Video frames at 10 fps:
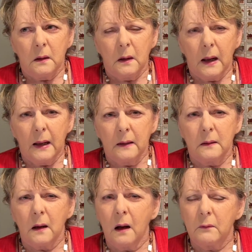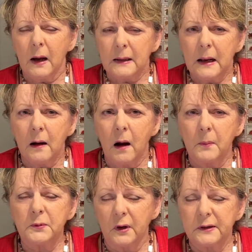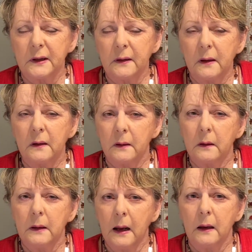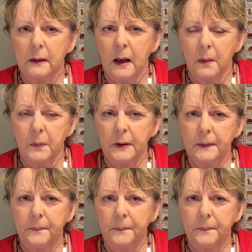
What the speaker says: And right now I'm trusting that, yeah, it can be.